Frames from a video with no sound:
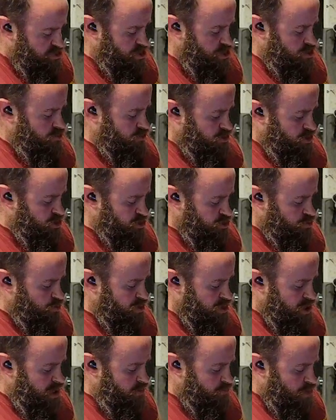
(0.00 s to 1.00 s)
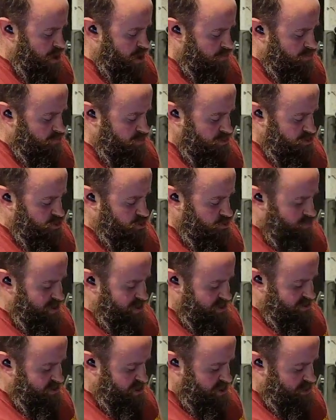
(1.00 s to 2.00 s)
so this one I'll probably do
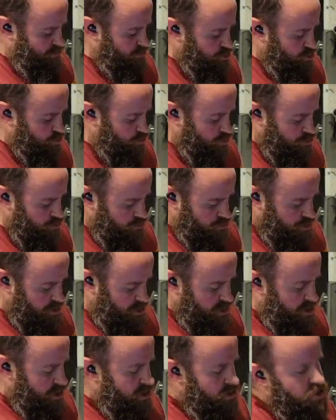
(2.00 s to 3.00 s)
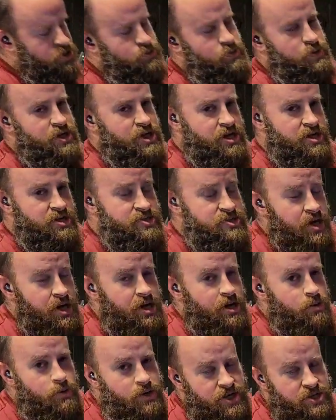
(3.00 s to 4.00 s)
about a tablespoon, just because
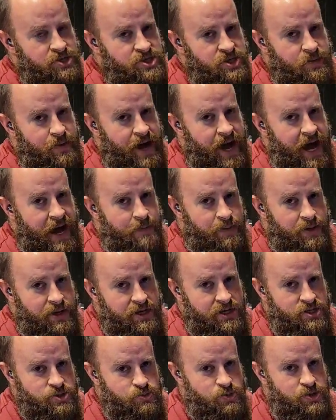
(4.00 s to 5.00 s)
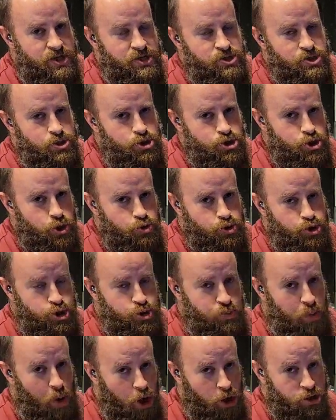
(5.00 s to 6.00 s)
what ends up happening is because they're so
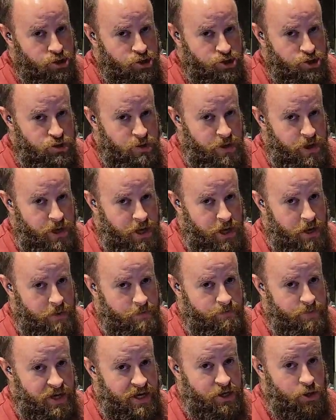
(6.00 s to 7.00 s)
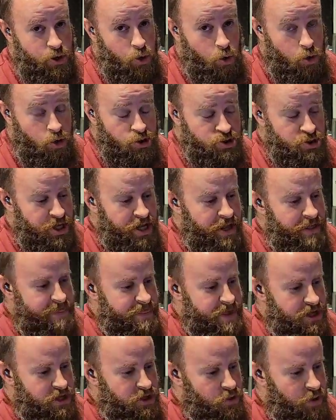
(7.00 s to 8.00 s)
sparse and coarse
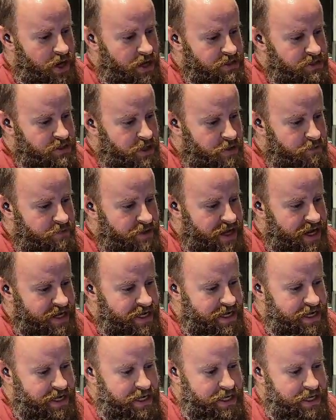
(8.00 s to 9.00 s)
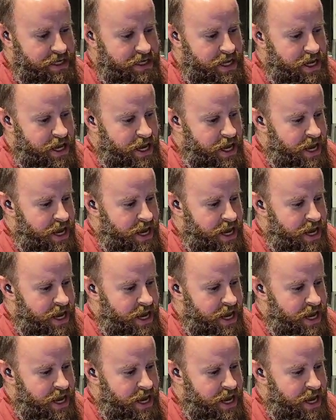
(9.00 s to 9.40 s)
that you end up getting